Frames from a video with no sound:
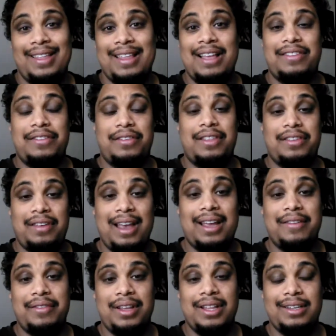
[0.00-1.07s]
That's the
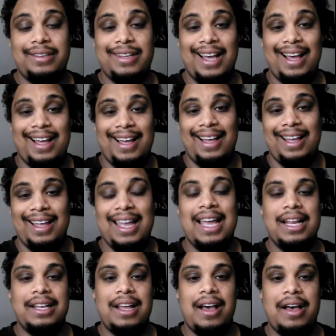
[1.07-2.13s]
second villain.
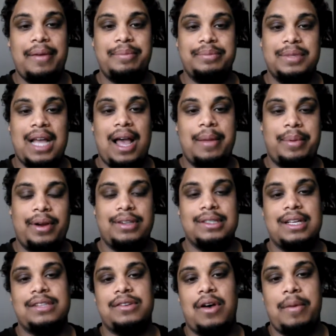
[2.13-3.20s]
And Guy
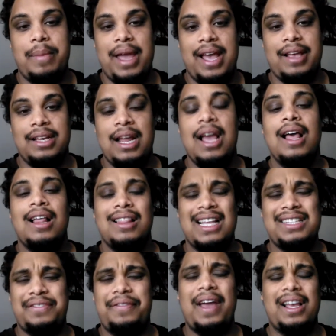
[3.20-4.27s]
Pearce gets all mad.
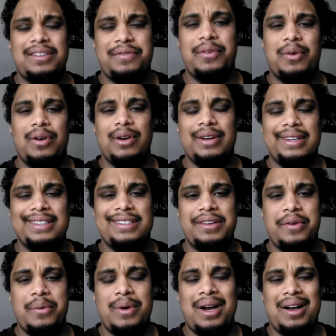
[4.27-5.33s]
Let's fast forward
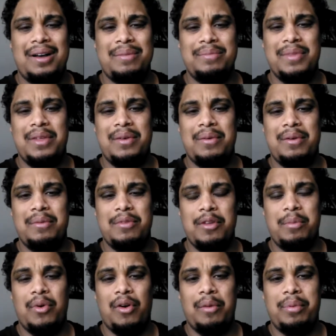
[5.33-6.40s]
to
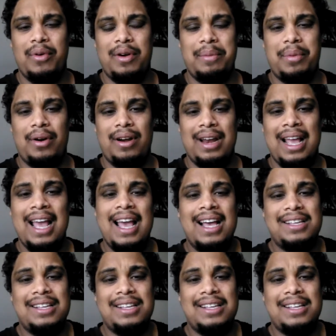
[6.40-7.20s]
the more important part.